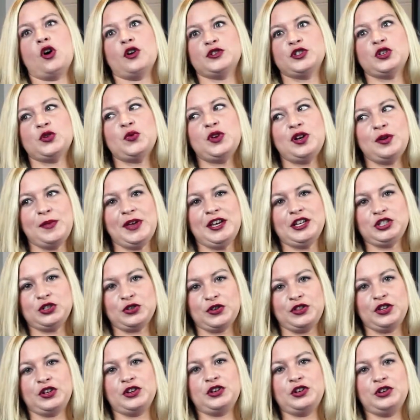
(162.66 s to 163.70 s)
also want to make
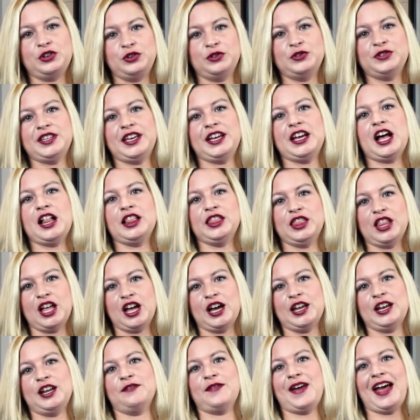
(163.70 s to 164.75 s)
sure that you're using a
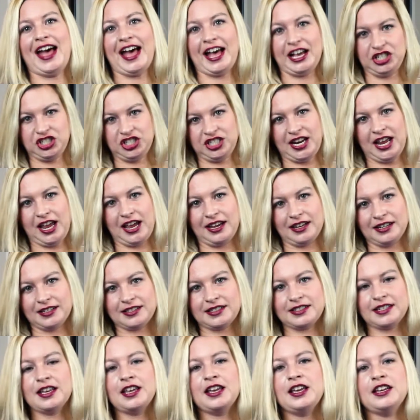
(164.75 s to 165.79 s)
lot of hashtags.
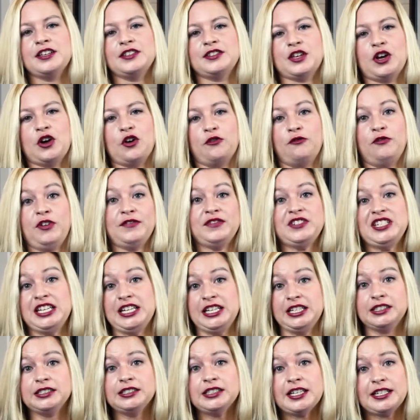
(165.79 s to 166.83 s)
So
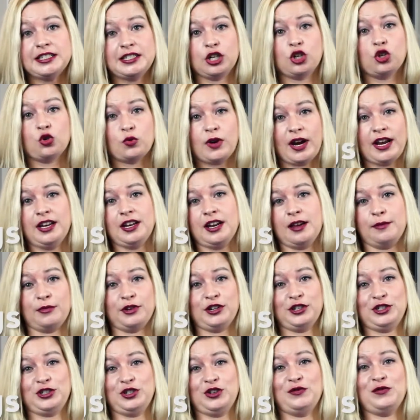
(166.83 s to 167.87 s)
15 is a great number
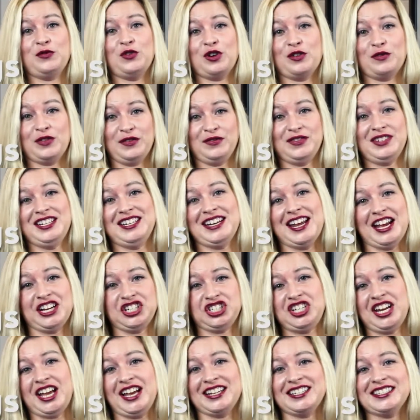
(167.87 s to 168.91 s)
to shoot for, 15
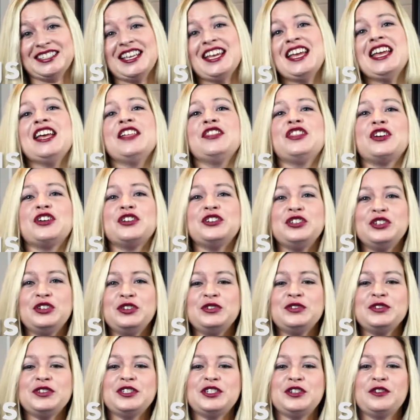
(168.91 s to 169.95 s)
hashtags. They're
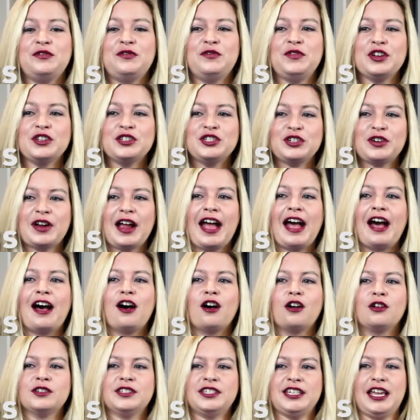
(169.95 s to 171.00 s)
used to filter
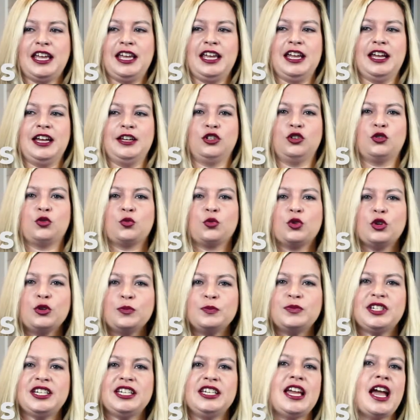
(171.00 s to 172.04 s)
out and group
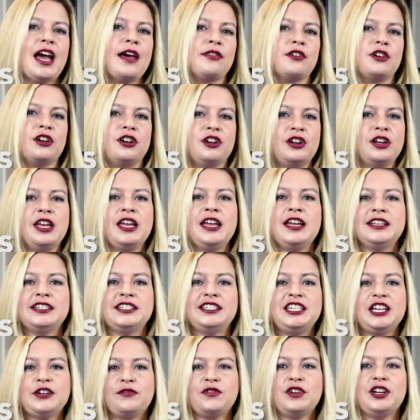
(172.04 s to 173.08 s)
together
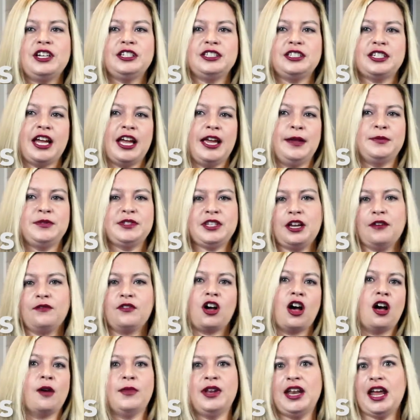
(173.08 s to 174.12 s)
different types of
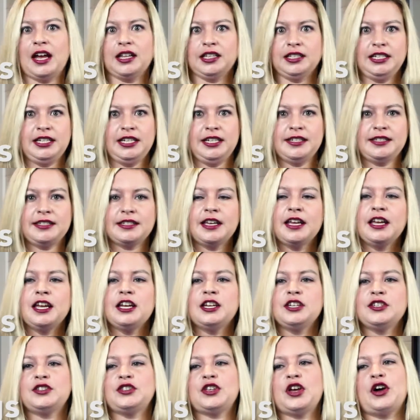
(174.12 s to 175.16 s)
commonalities.
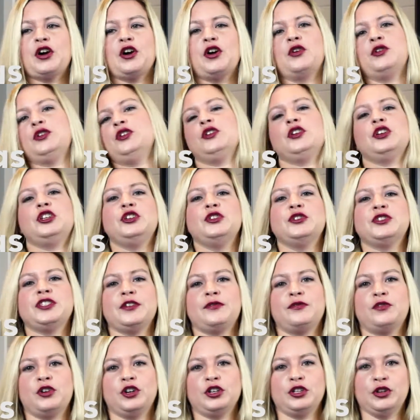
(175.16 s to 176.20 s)
So you can use it
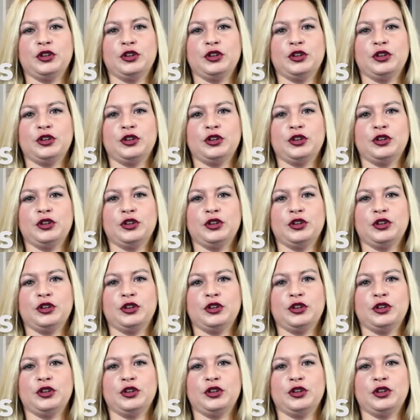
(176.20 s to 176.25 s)
for a